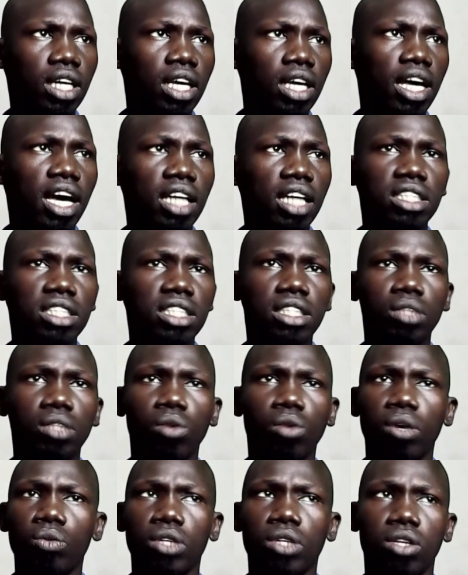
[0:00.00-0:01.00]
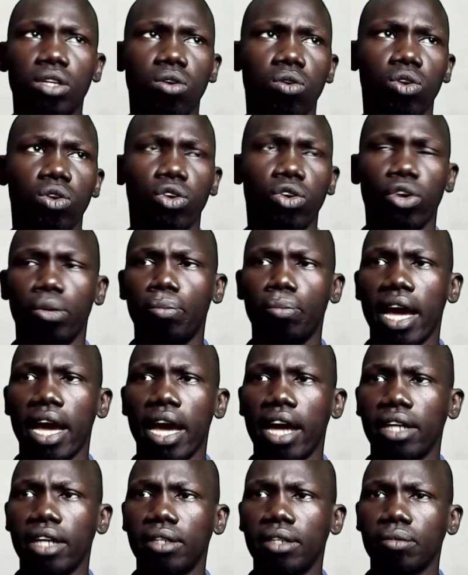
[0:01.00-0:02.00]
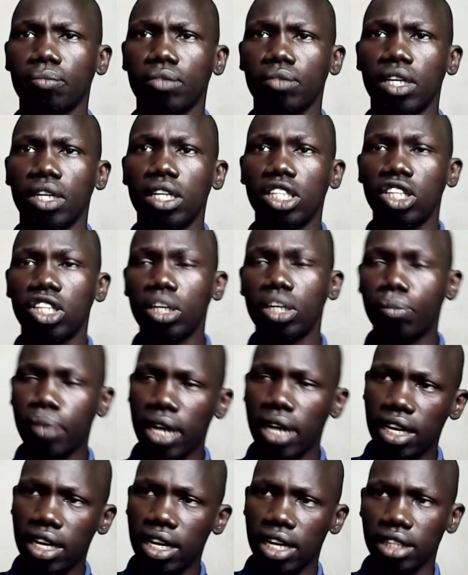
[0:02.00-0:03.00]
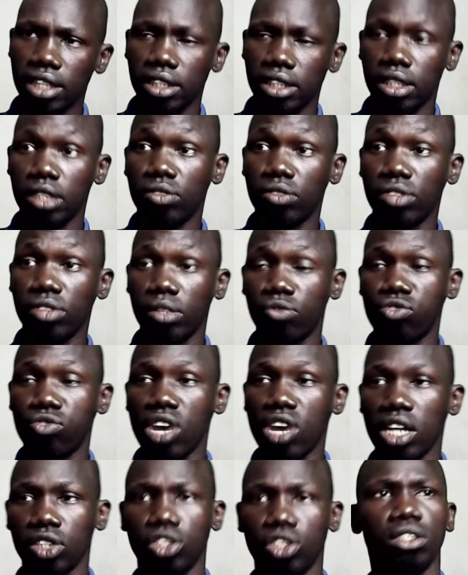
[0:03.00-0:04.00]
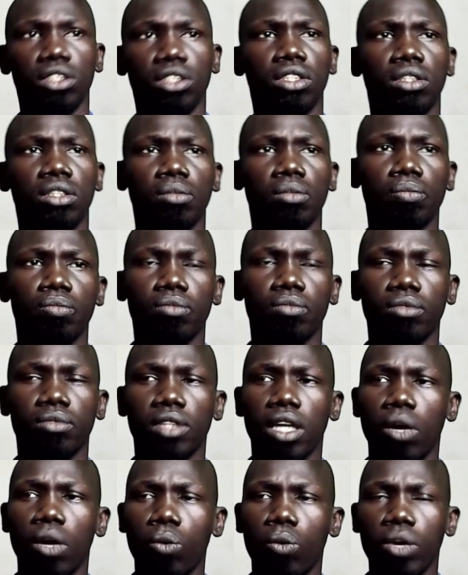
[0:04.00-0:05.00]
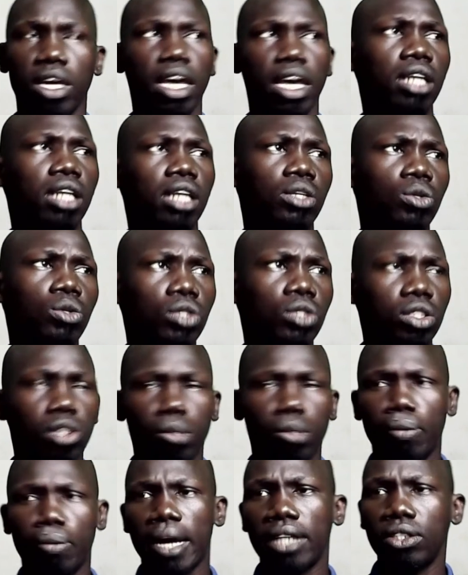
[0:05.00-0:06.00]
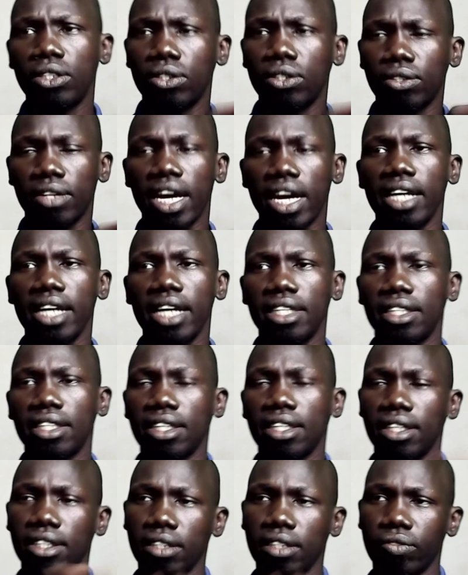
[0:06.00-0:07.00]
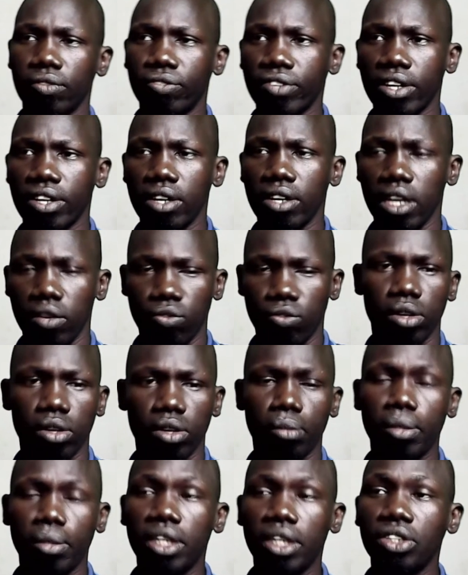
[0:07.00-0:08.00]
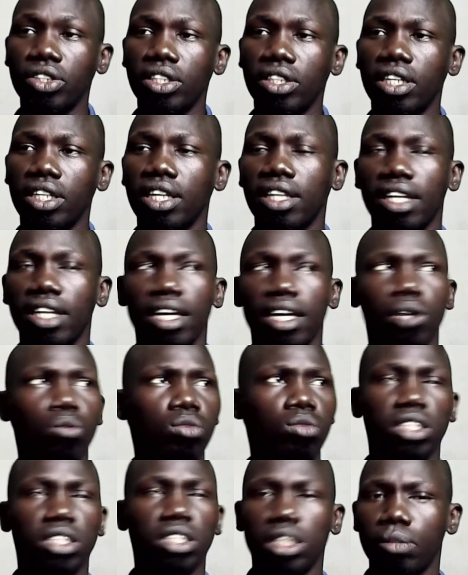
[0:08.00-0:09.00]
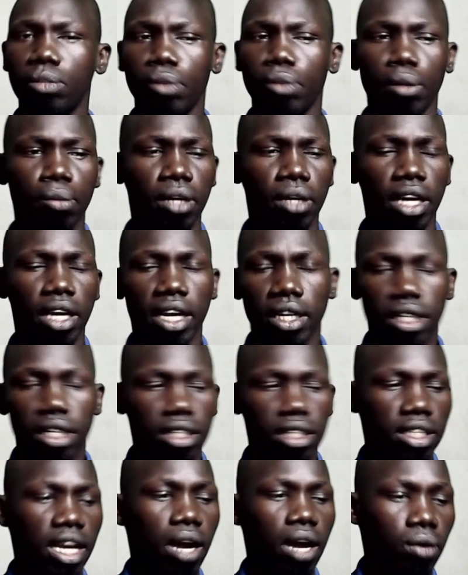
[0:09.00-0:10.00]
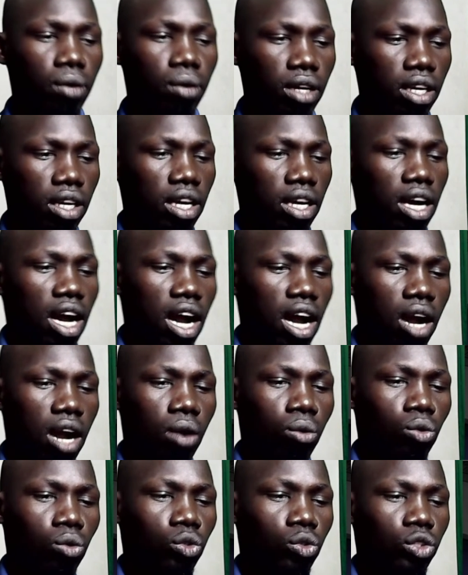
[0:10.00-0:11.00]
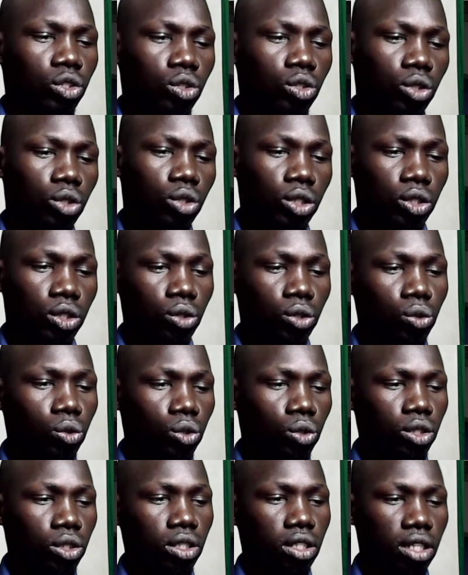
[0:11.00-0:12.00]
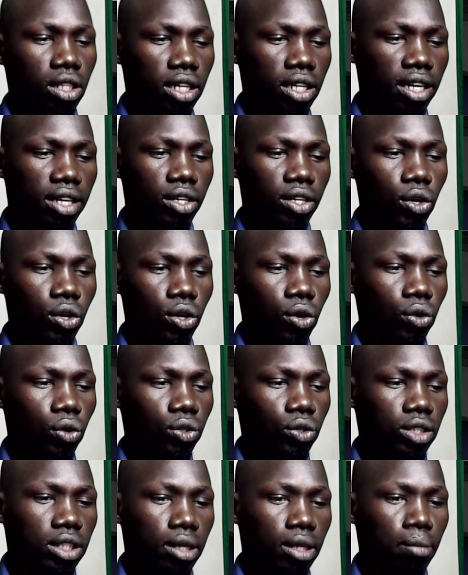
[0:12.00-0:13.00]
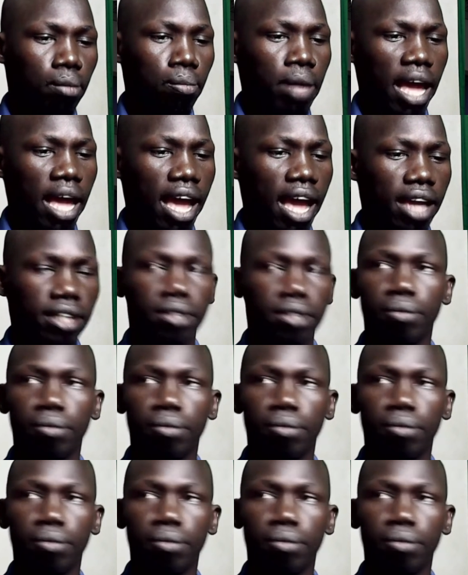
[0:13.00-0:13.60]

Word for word: Uh, this is what we call notepad. Notepad has different functions. We can use notepad to write uh, information and then we teach people like now how to use notepad pad